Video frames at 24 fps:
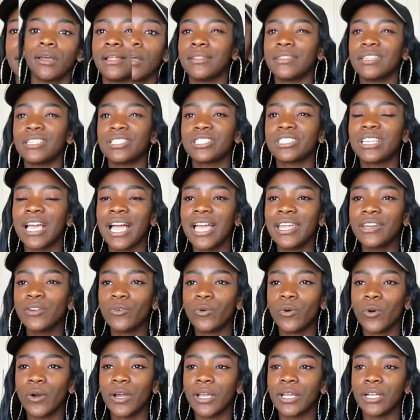The shine
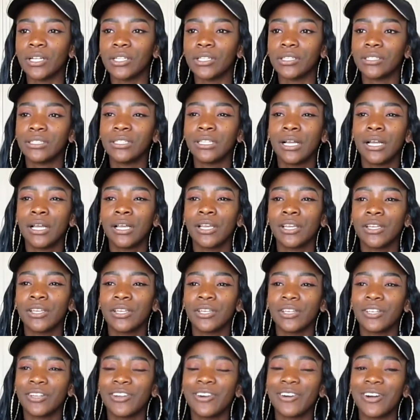oil,
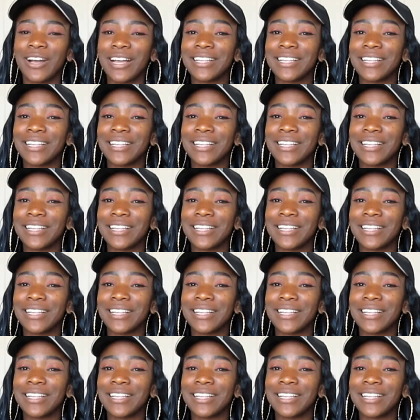you know,